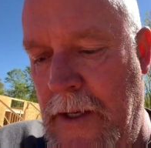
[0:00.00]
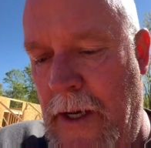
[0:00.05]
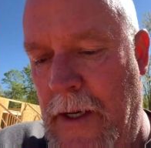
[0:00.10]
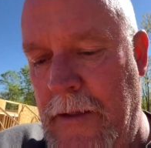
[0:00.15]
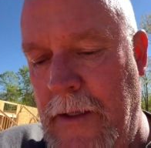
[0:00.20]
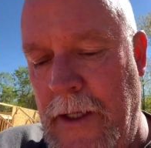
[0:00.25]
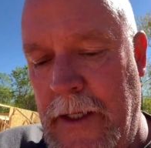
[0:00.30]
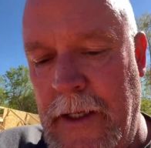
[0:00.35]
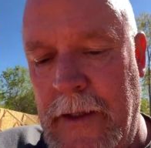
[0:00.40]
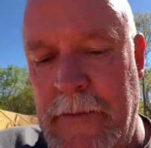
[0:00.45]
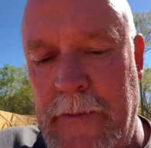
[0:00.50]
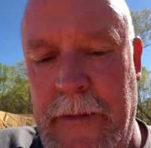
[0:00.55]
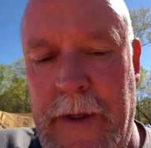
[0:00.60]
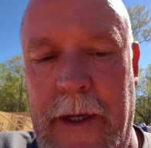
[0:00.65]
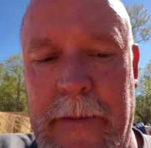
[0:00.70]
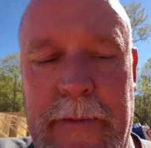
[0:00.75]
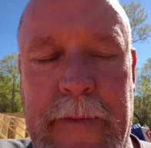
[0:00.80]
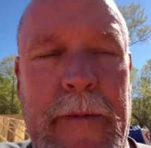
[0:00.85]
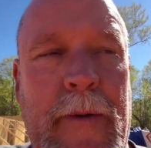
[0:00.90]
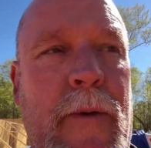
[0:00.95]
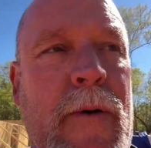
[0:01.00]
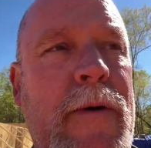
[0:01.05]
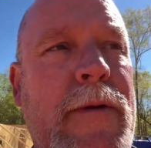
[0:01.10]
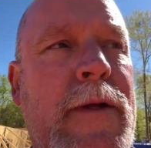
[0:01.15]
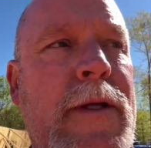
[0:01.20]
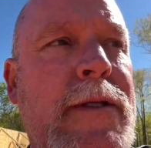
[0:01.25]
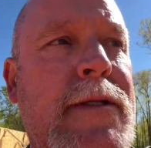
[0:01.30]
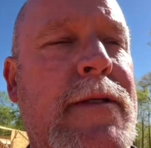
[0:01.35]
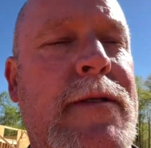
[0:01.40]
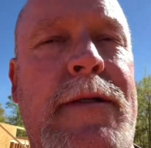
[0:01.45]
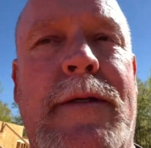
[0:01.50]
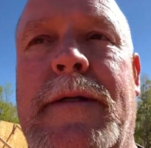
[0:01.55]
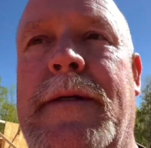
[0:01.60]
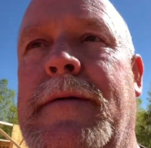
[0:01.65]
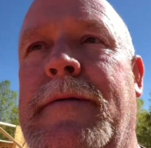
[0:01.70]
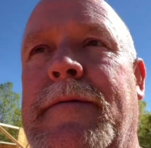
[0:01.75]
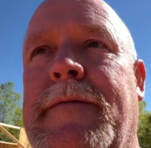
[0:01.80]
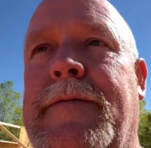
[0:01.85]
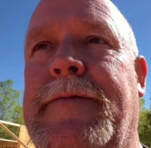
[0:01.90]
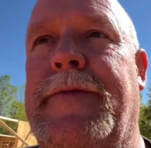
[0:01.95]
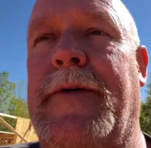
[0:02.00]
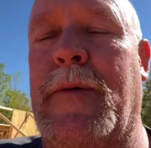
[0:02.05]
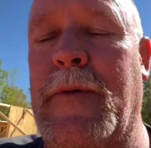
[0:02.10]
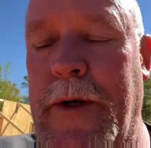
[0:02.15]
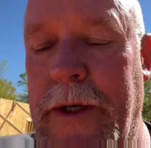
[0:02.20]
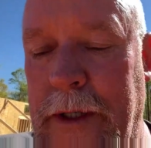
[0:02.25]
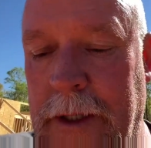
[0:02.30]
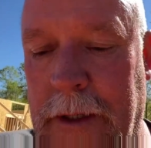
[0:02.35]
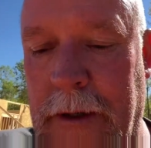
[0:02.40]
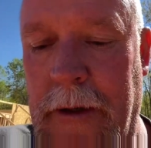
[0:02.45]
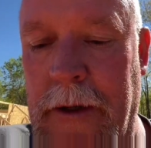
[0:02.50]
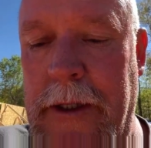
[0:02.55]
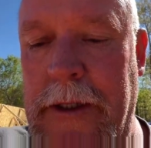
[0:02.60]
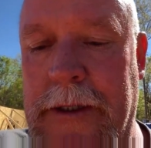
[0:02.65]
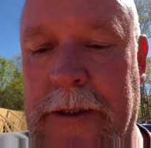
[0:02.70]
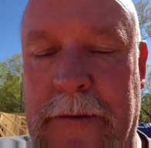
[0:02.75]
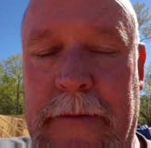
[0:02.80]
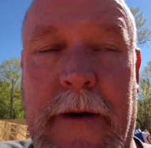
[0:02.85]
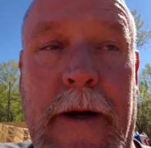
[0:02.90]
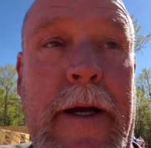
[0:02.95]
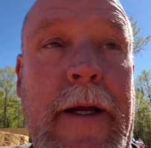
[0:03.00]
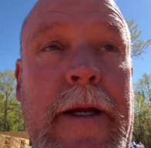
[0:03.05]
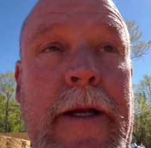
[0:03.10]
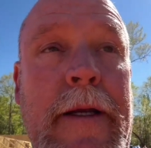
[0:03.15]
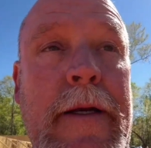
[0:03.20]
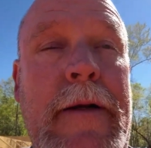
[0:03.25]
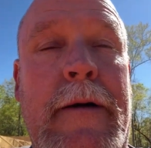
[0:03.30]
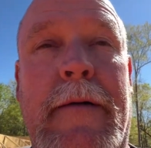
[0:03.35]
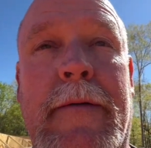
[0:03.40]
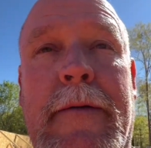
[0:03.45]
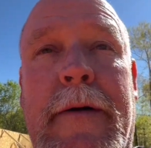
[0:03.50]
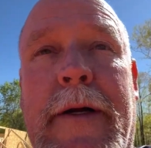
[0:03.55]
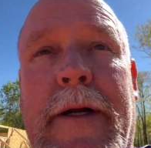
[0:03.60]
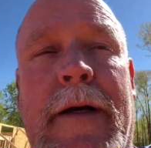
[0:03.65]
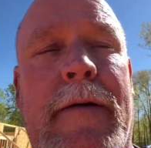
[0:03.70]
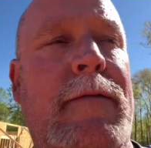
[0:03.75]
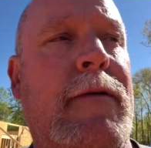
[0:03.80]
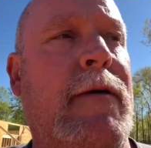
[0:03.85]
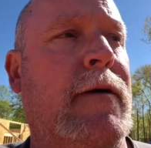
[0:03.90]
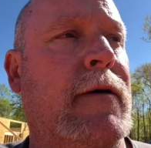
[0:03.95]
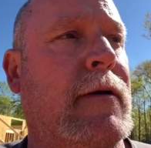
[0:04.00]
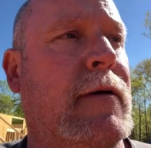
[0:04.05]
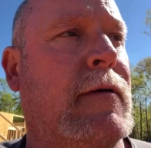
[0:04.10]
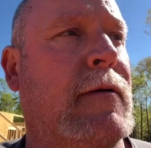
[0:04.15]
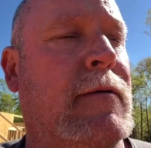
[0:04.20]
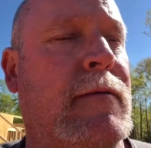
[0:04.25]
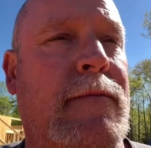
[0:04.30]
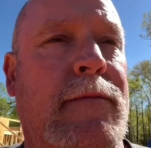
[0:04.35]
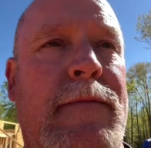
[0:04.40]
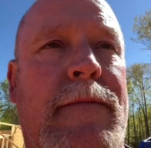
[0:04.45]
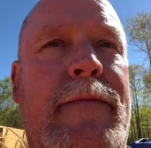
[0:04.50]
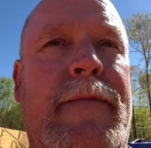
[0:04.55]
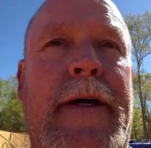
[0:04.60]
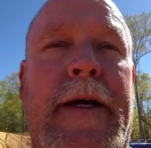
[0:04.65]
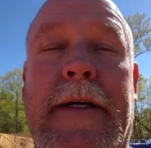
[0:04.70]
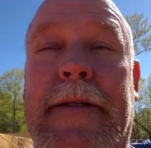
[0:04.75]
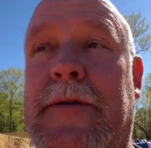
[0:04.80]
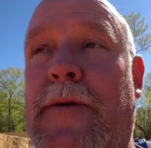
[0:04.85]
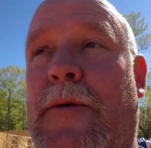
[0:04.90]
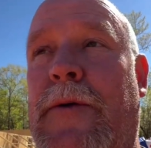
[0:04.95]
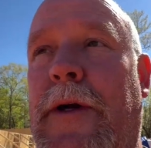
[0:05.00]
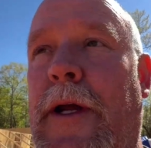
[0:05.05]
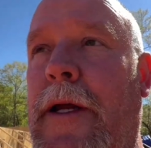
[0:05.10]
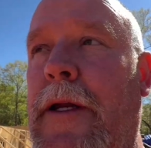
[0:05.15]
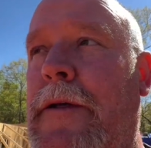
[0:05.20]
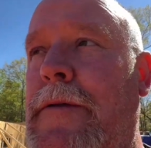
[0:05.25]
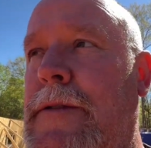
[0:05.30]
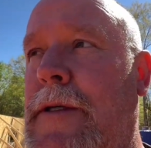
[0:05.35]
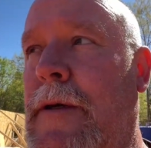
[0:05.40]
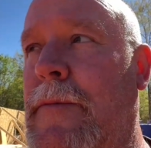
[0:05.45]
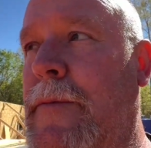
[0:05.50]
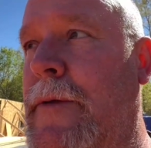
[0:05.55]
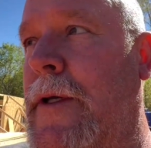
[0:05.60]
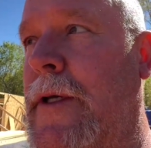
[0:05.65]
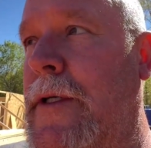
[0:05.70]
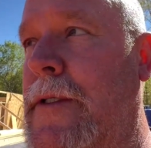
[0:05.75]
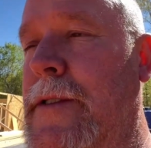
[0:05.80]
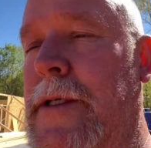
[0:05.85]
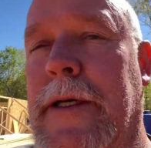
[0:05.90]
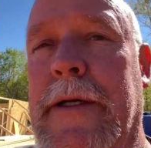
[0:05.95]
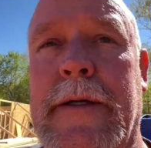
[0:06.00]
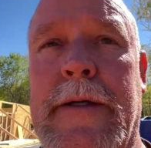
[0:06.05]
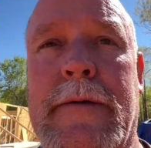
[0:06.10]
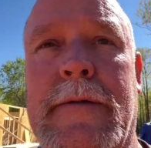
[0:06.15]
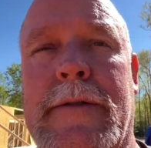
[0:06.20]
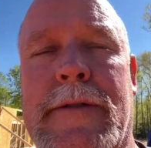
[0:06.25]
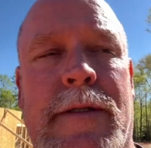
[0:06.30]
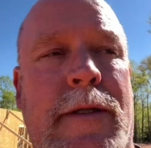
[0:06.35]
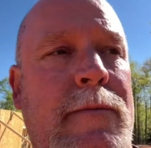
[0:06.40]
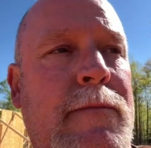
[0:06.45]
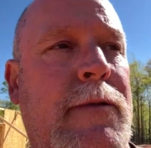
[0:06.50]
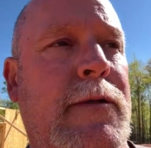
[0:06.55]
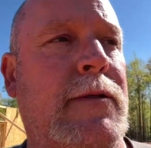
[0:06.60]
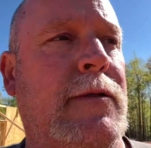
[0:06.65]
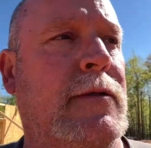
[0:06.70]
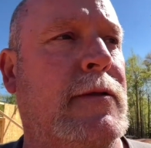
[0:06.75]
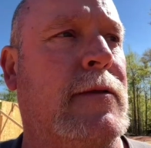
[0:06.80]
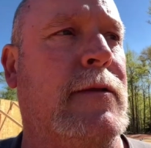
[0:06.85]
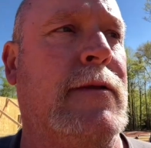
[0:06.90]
I think up north it's 40 degrees and raining or whatever, and had tornadoes a couple days ago or something.